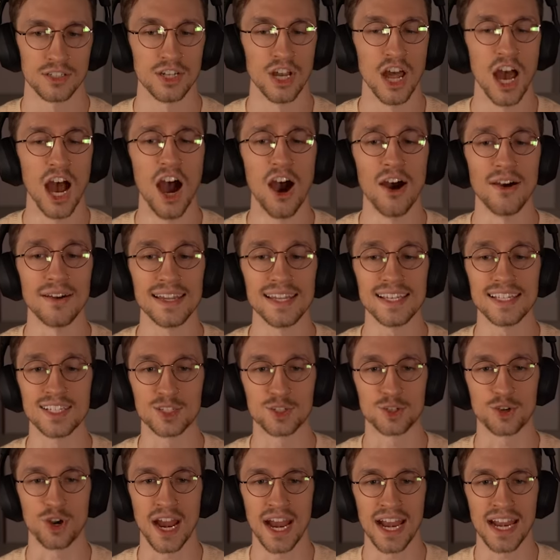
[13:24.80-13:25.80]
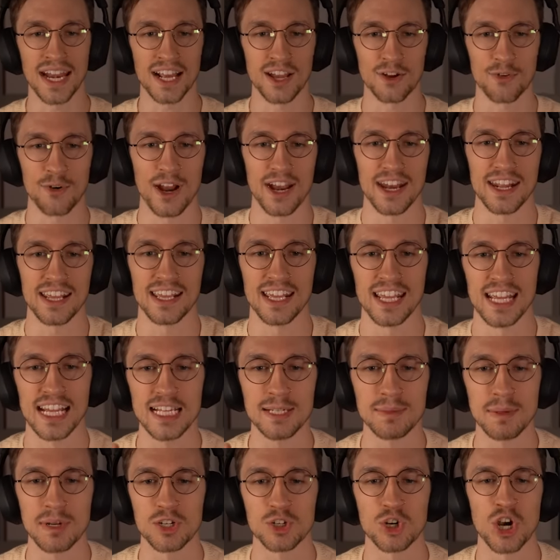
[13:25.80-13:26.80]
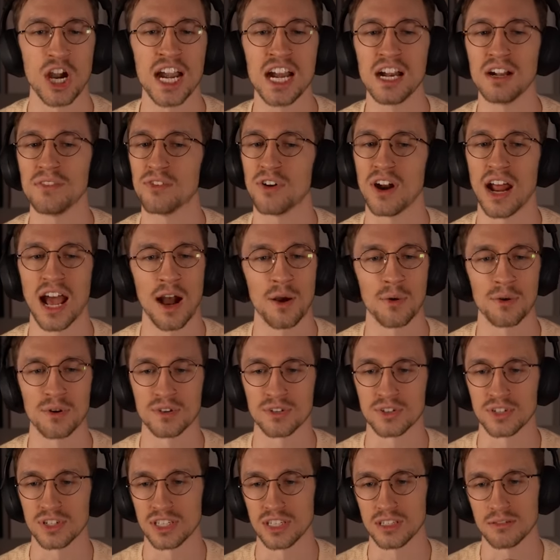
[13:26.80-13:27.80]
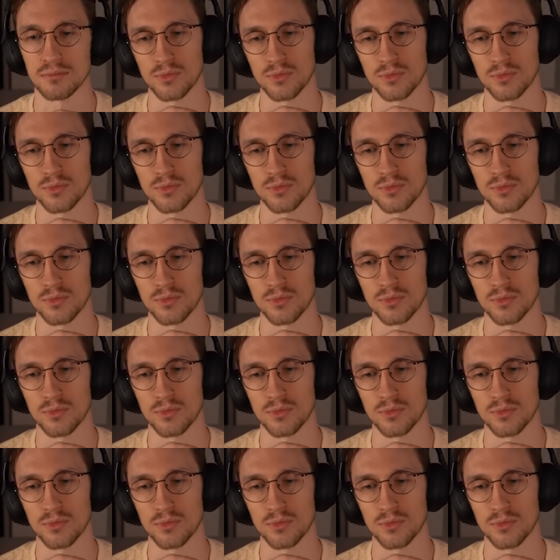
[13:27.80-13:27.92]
No, he's training already. He's been training for hours in the